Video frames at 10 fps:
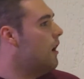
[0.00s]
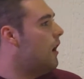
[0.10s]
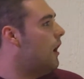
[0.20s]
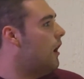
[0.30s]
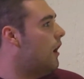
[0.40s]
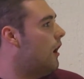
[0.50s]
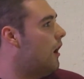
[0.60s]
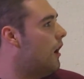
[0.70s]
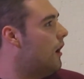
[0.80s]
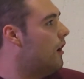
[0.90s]

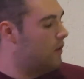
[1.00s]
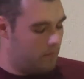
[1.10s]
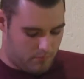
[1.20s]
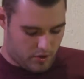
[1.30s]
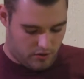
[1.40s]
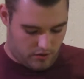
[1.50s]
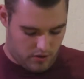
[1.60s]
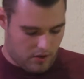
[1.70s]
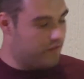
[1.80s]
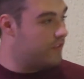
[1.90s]
But
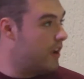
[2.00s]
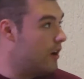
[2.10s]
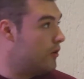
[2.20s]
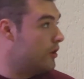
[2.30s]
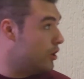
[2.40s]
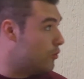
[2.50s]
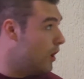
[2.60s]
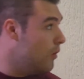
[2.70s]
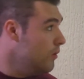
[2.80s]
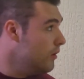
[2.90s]
if they are
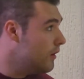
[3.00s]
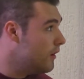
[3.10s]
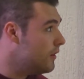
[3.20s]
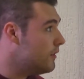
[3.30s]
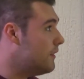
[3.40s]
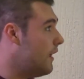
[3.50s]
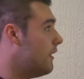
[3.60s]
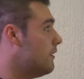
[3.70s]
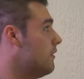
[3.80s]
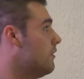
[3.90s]
equal,
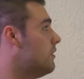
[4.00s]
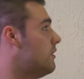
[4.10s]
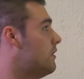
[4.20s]
then